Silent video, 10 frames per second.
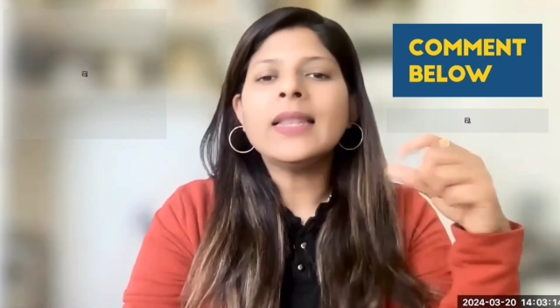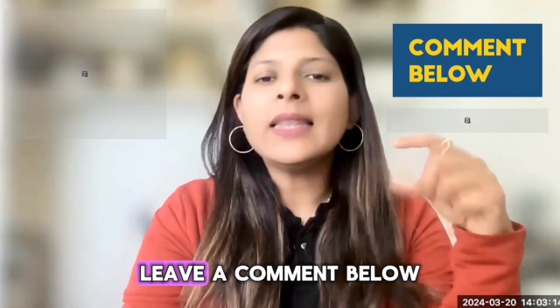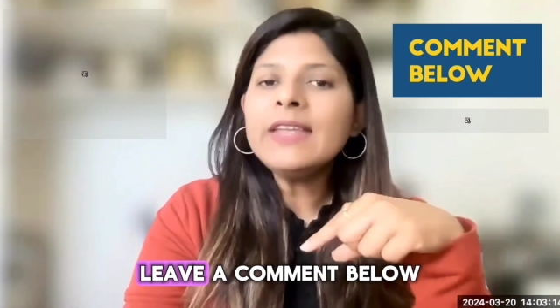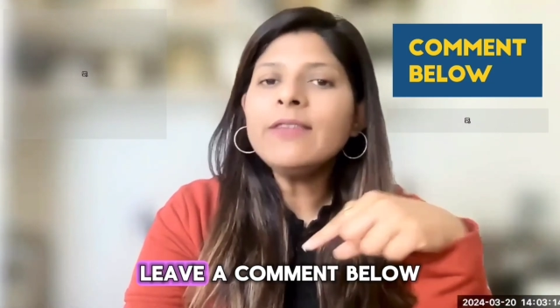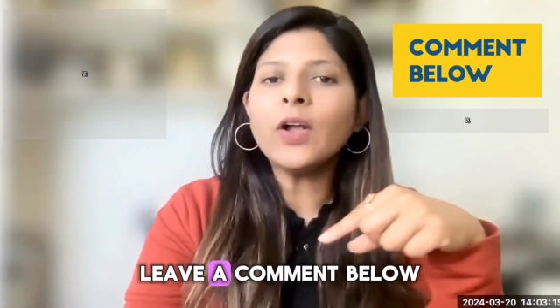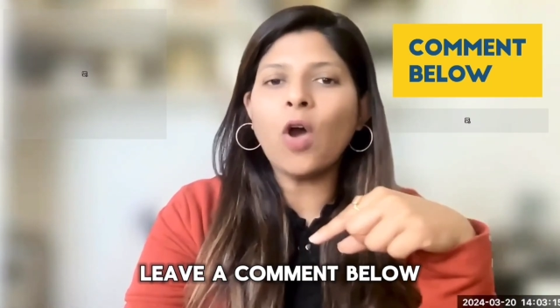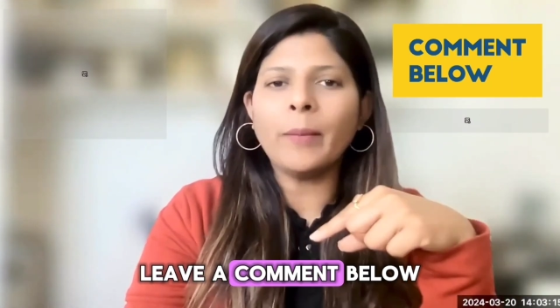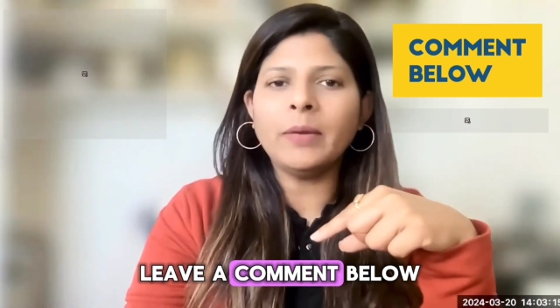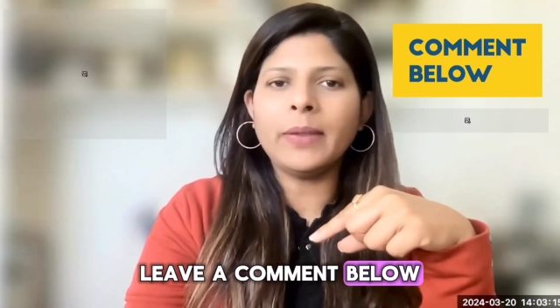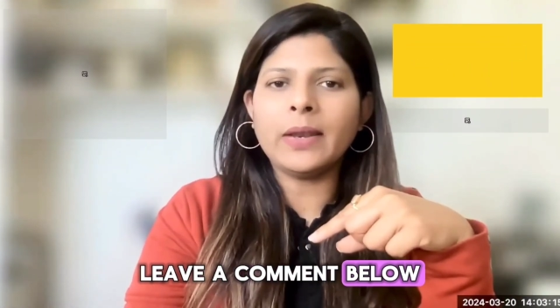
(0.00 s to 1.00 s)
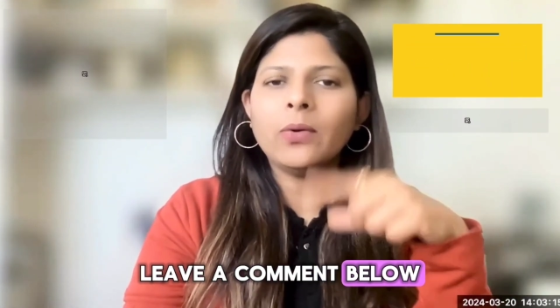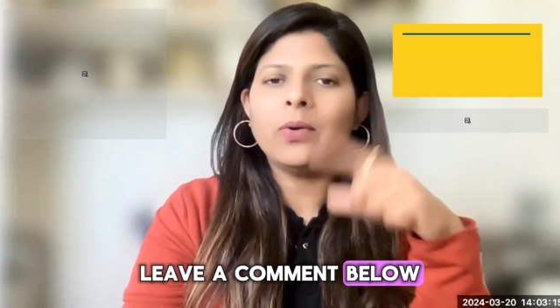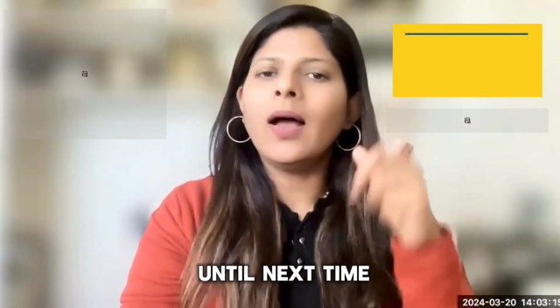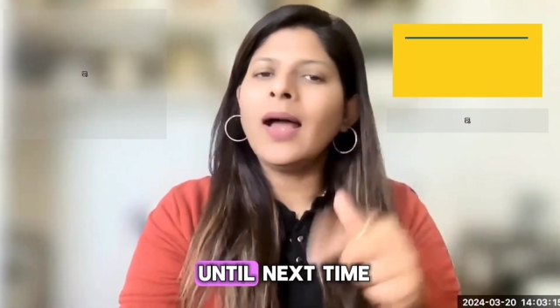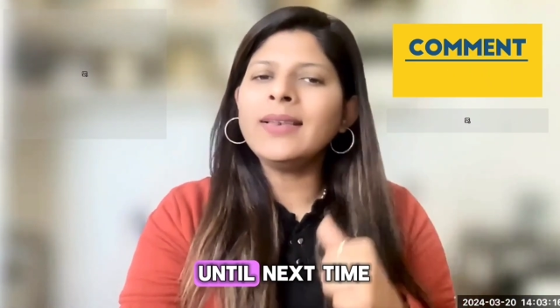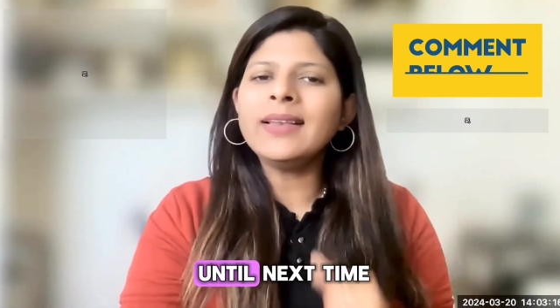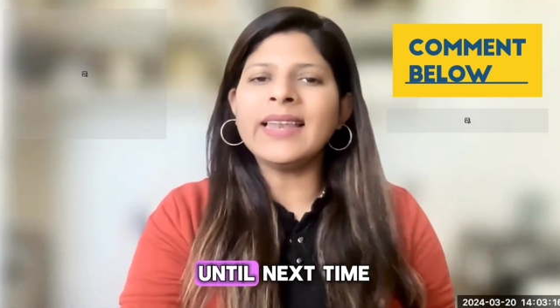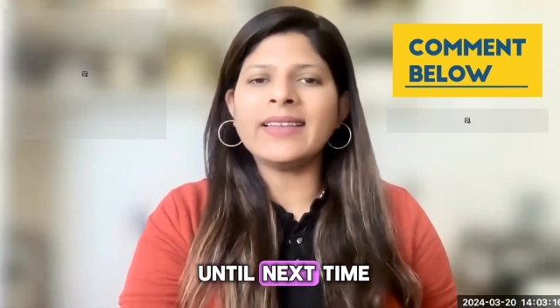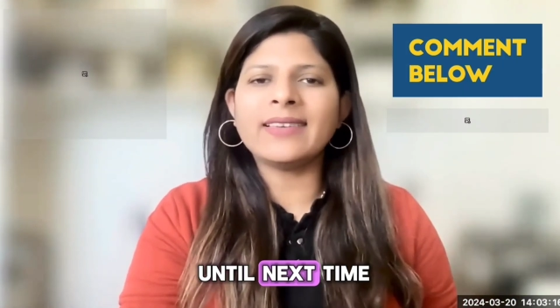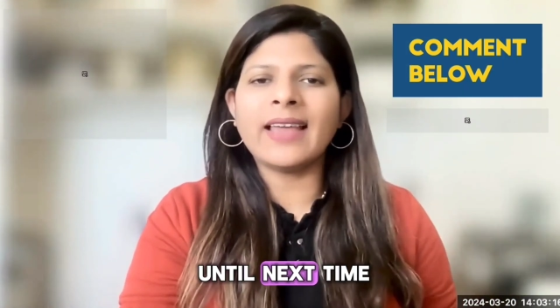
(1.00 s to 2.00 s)
leave a comment below. Until
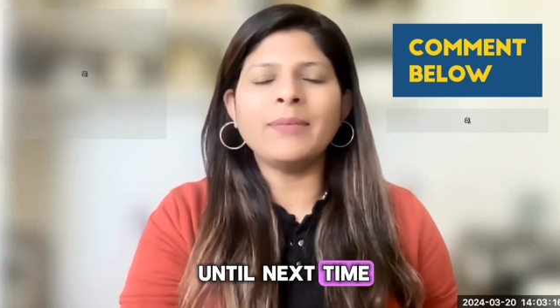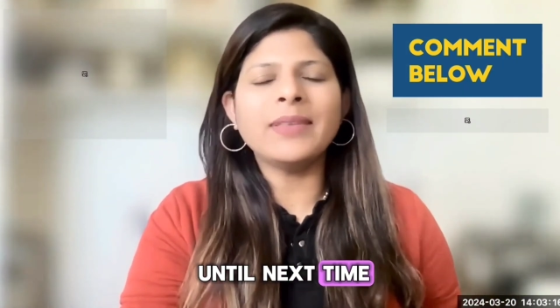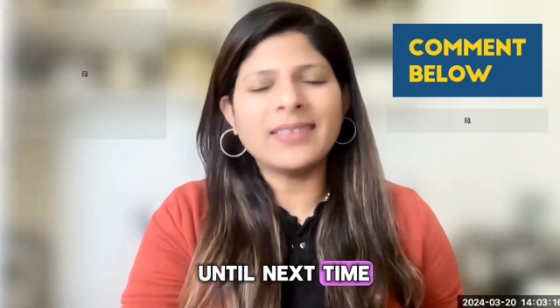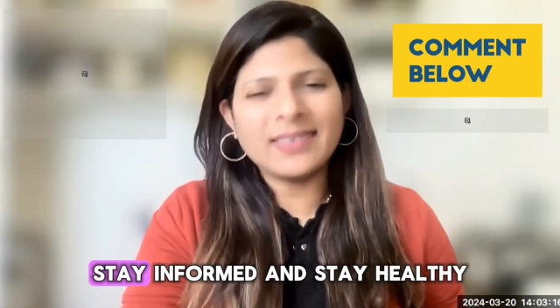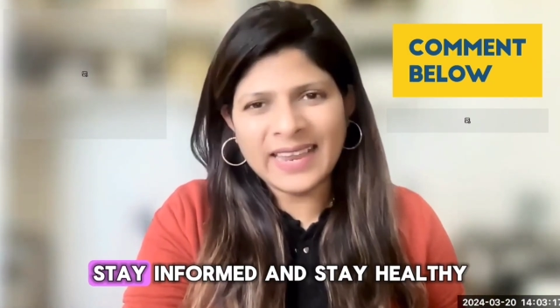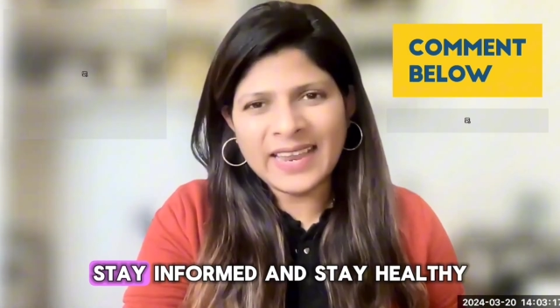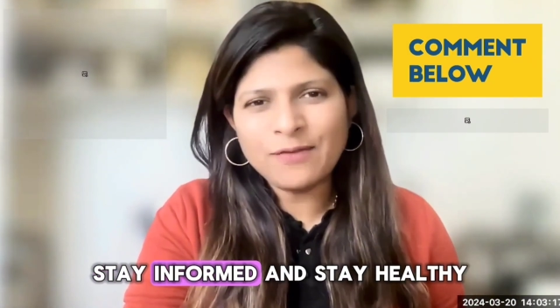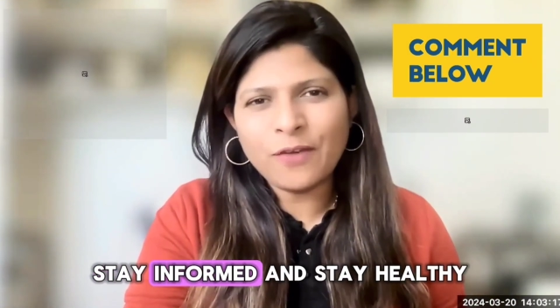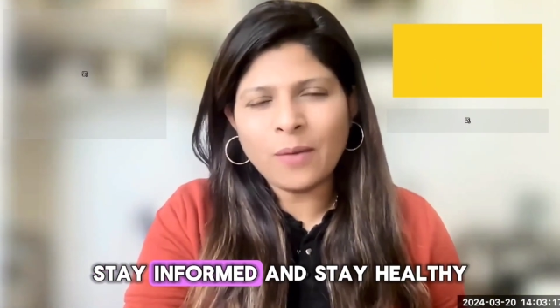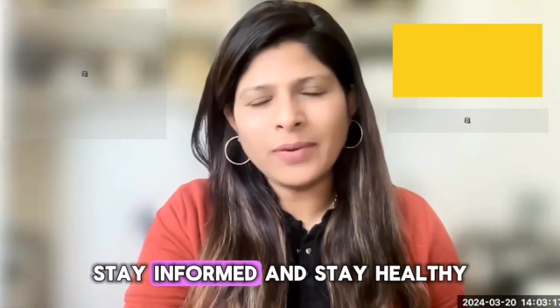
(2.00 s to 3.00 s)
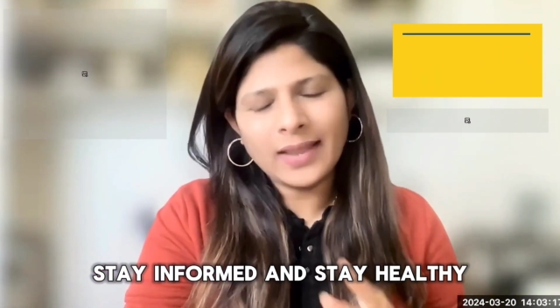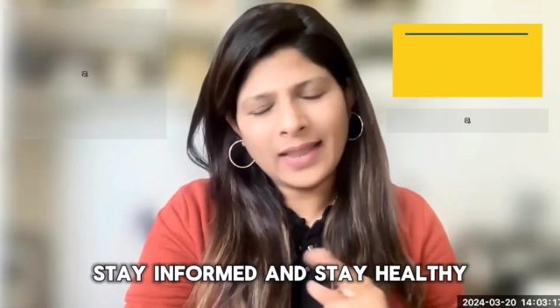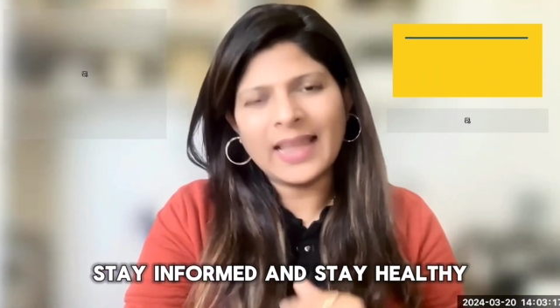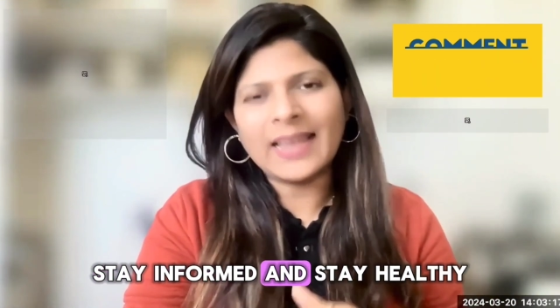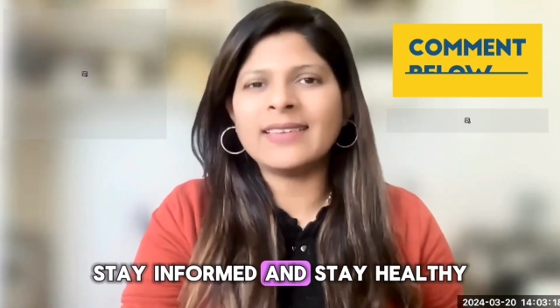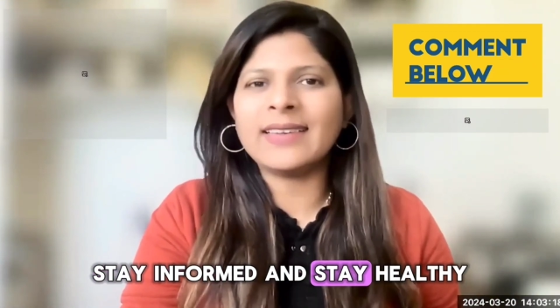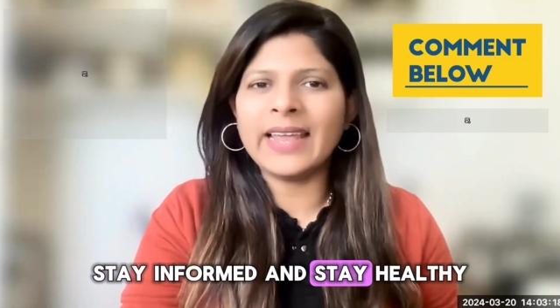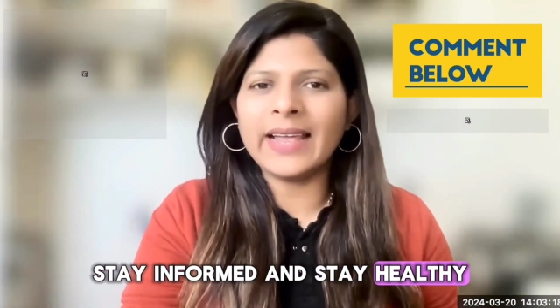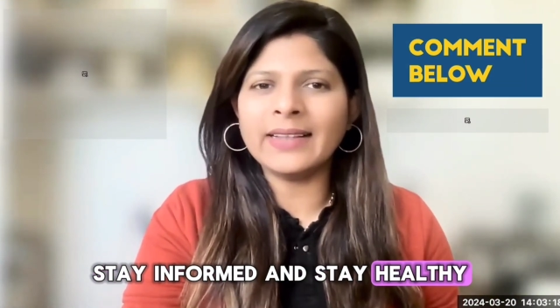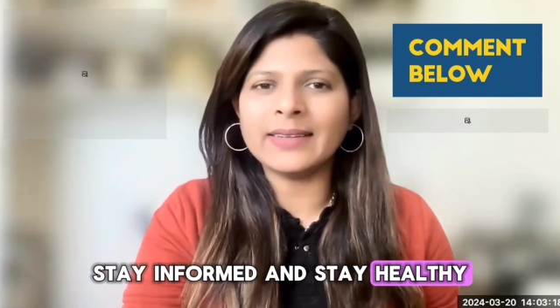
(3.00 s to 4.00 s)
next time, stay informed and
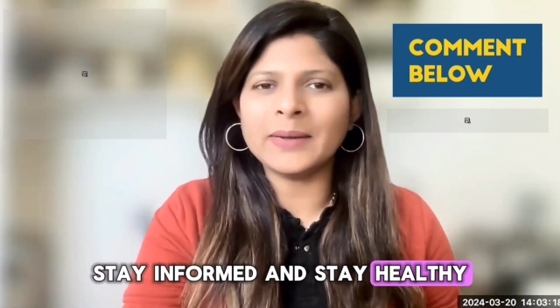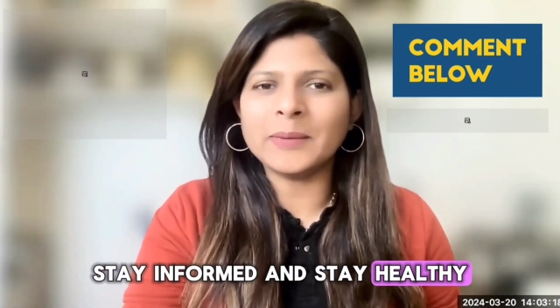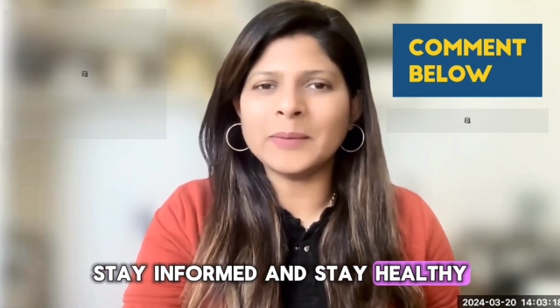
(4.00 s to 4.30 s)
stay healthy.